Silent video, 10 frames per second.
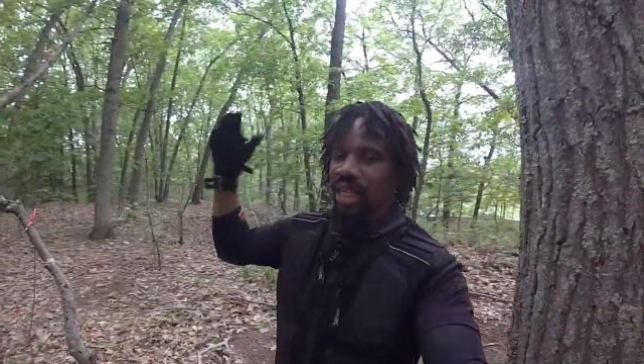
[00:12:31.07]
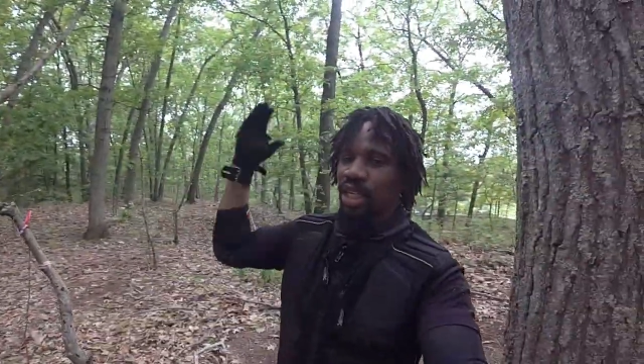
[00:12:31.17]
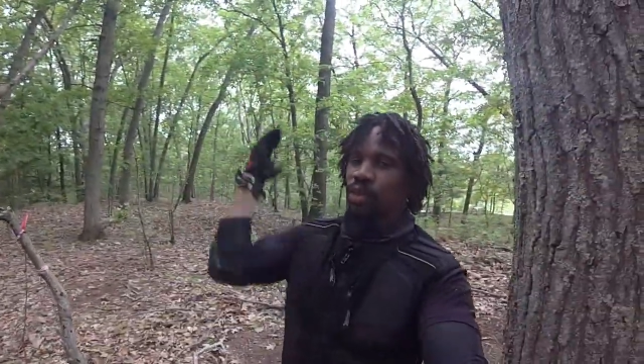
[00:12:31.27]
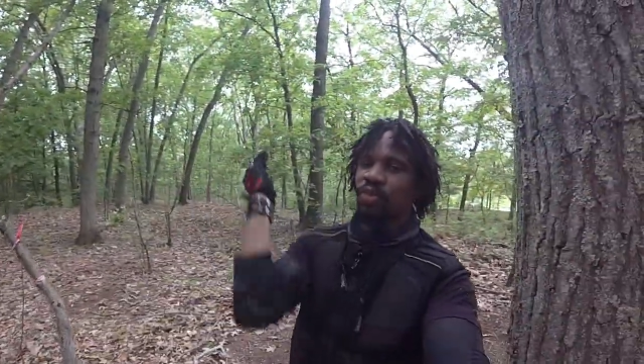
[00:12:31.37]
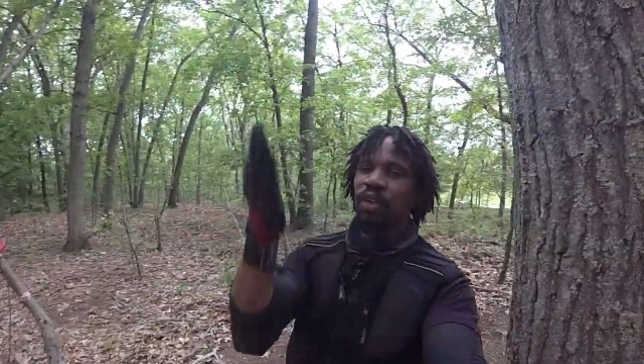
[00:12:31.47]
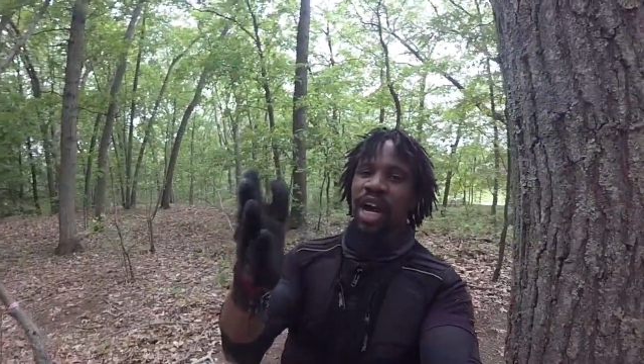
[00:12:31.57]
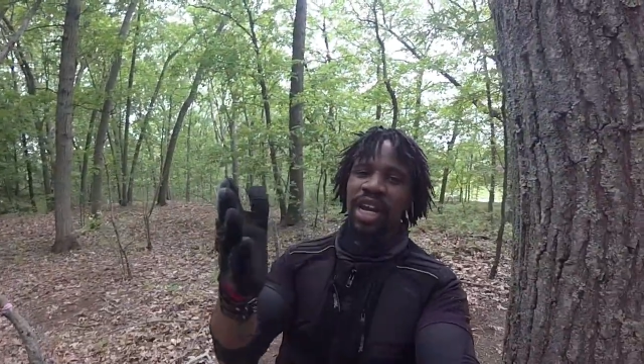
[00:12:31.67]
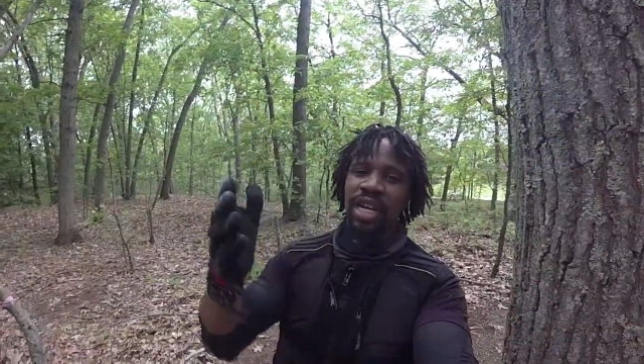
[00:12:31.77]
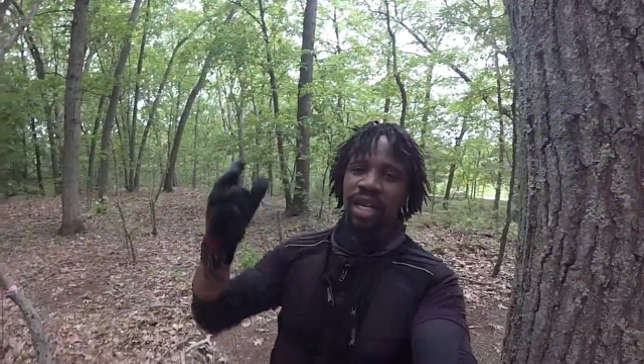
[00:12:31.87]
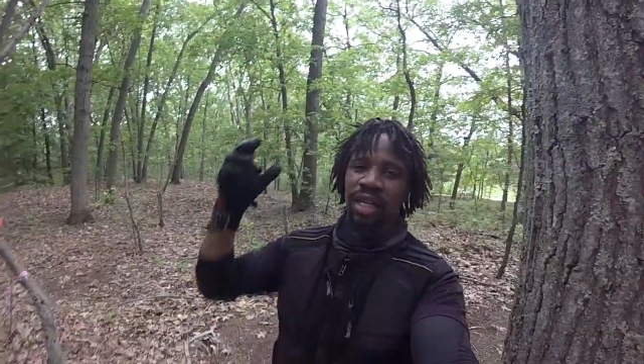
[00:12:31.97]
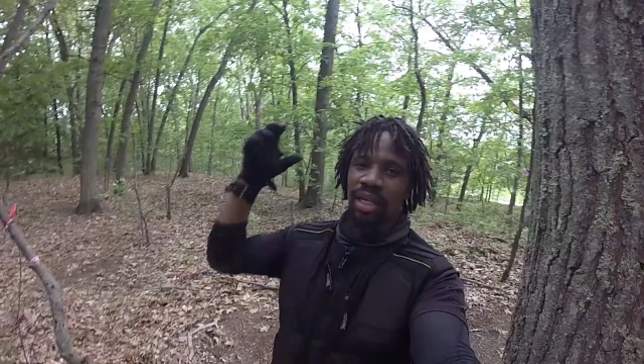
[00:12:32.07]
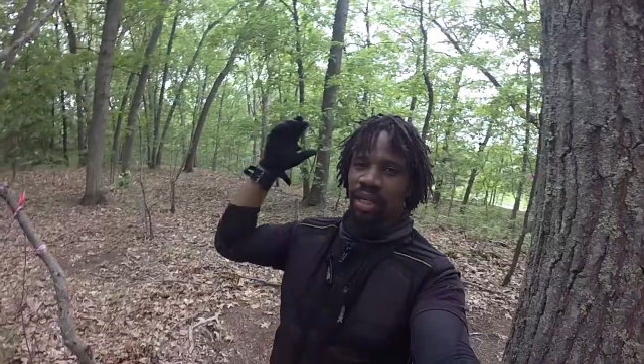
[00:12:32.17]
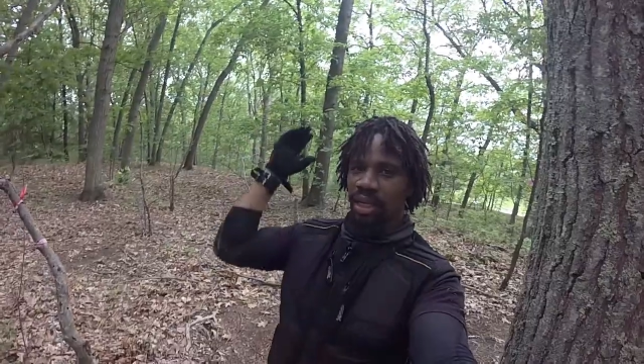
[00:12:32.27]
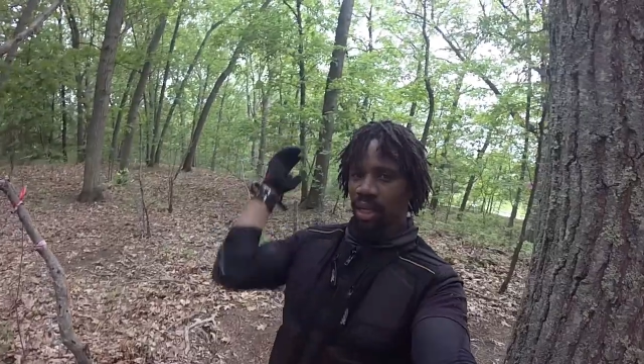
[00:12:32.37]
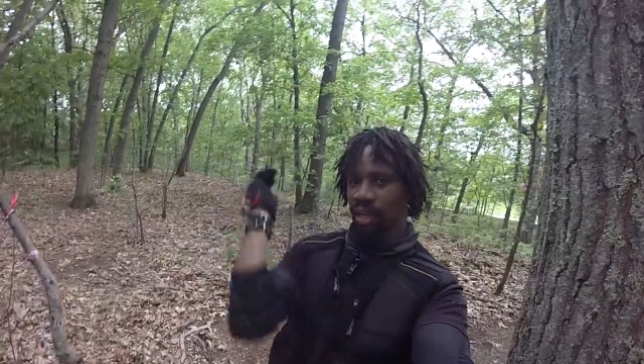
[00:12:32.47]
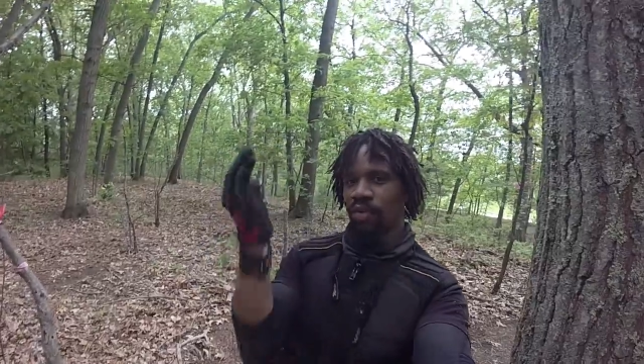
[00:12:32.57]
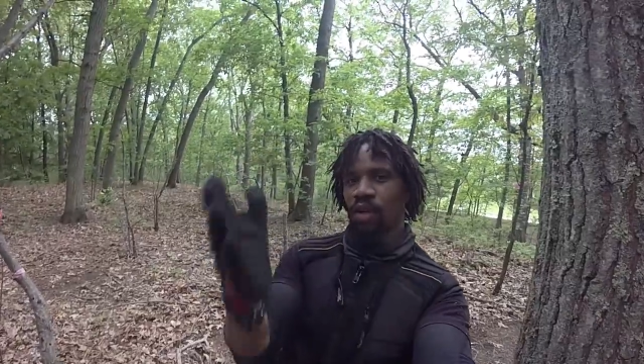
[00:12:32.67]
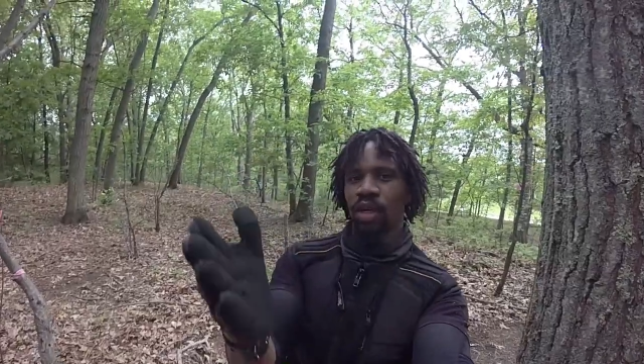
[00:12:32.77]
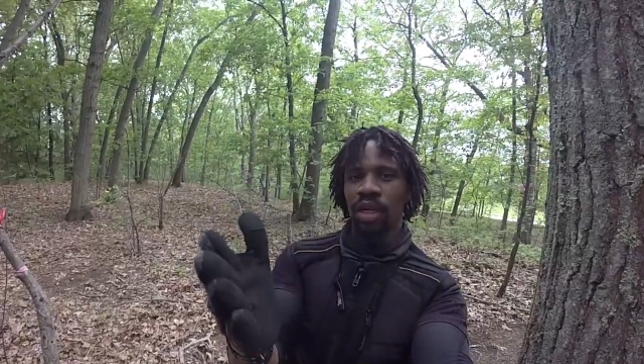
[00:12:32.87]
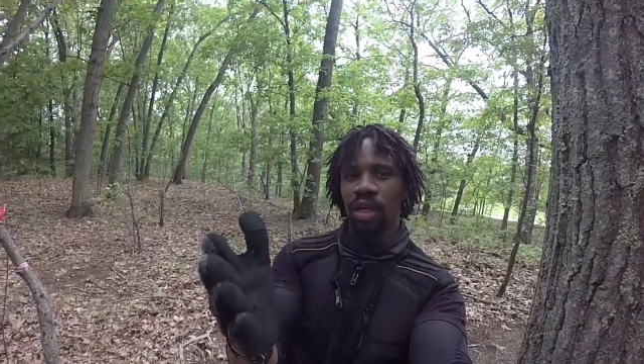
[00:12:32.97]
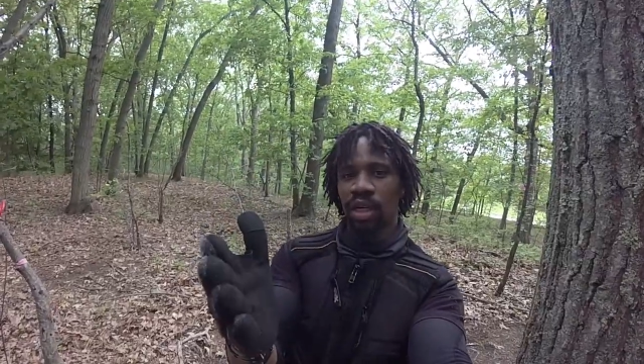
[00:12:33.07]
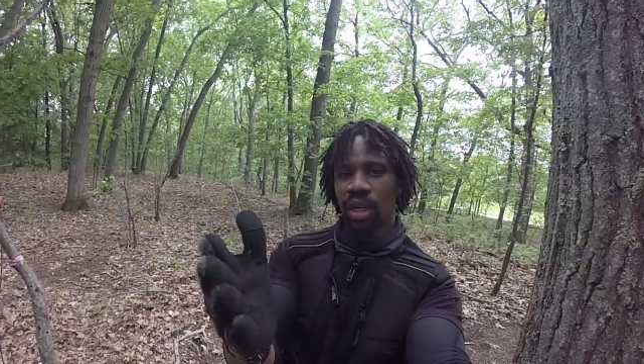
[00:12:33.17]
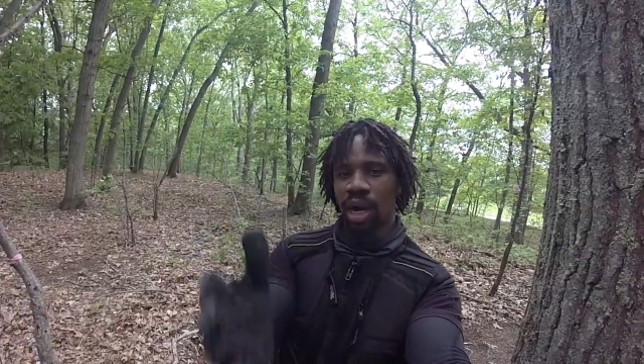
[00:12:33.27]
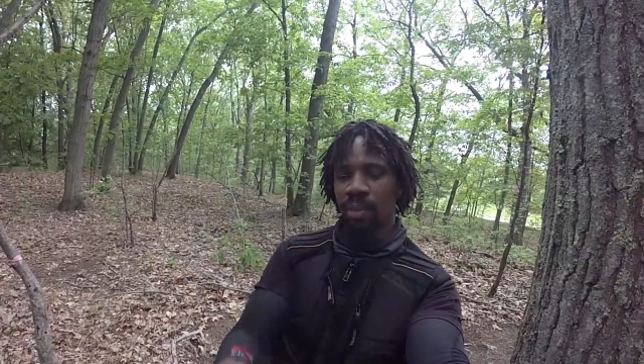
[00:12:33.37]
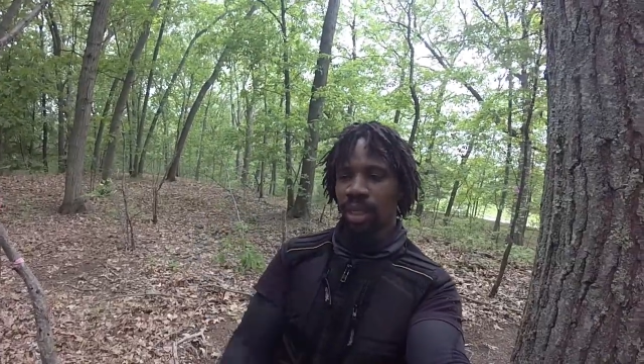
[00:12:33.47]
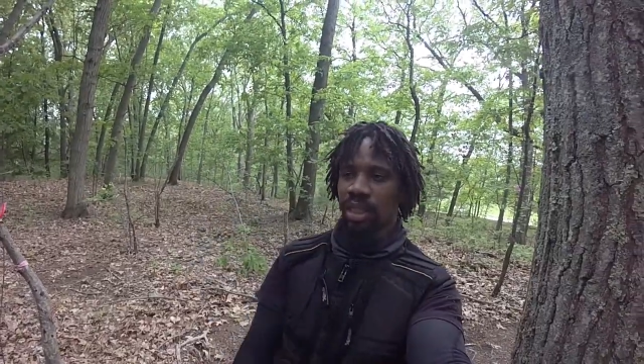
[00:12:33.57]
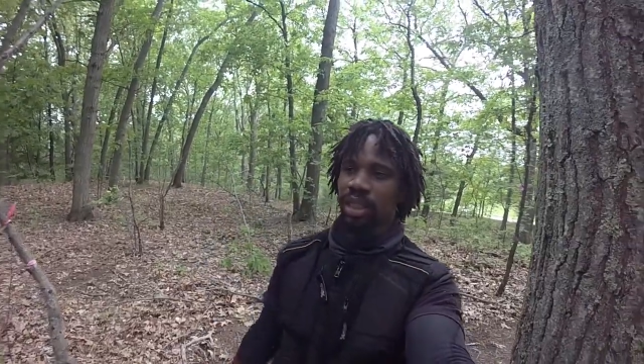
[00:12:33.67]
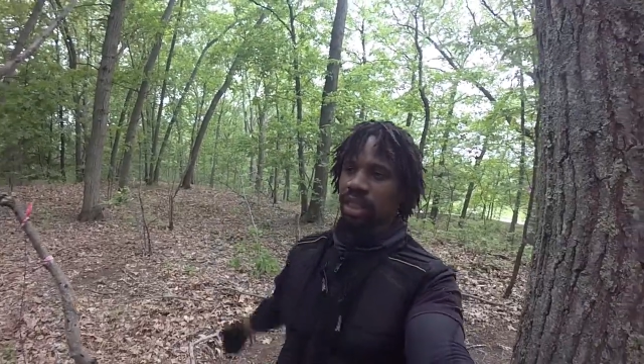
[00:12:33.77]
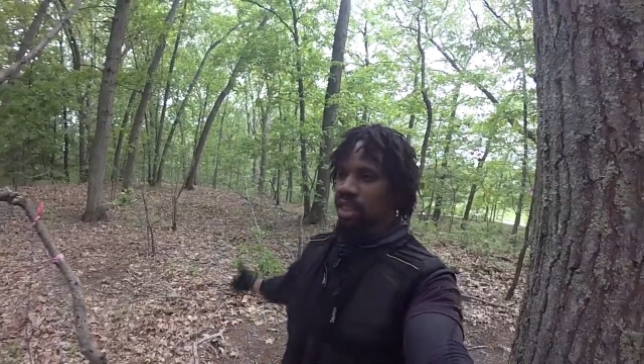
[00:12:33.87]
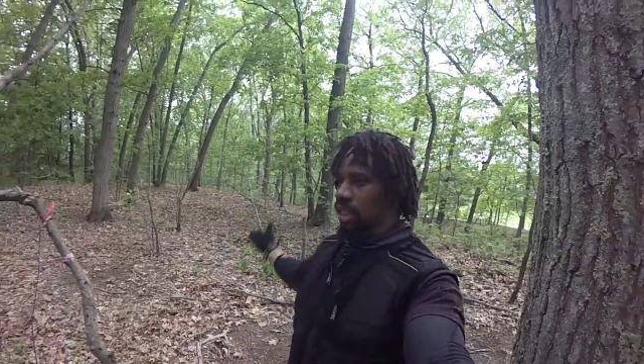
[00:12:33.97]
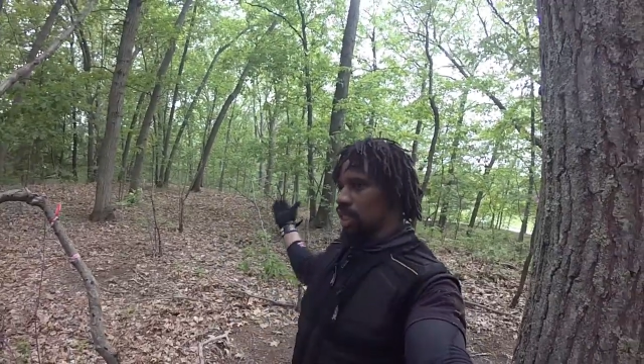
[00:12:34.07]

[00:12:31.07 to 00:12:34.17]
This was fun. Leave your comments,